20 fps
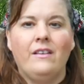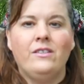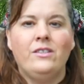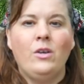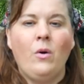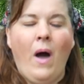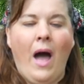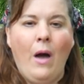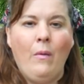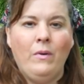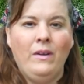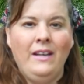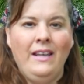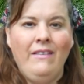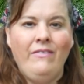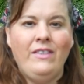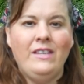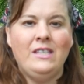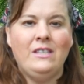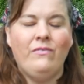So I will
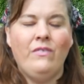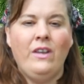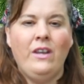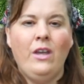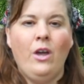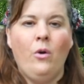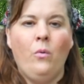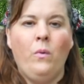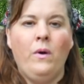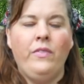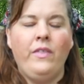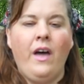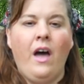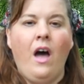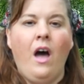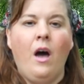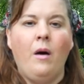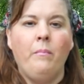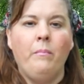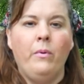leave this video with a
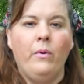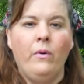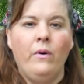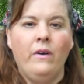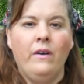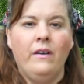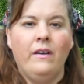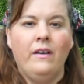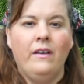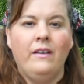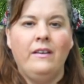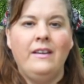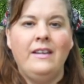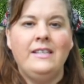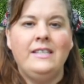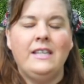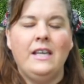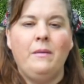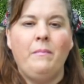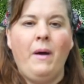
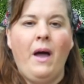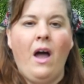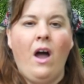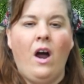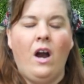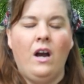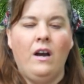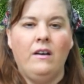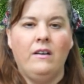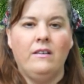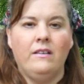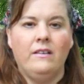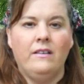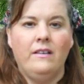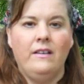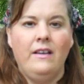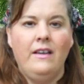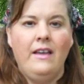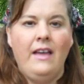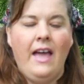humbleness in my heart
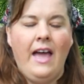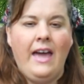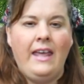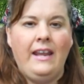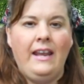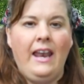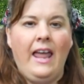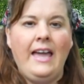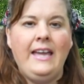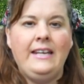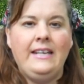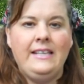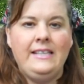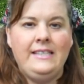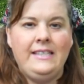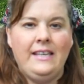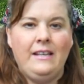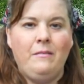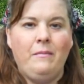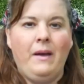and a
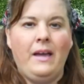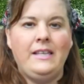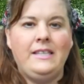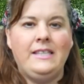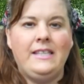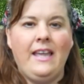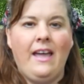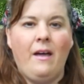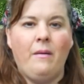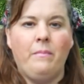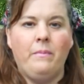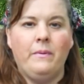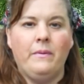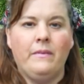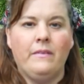lightness in my step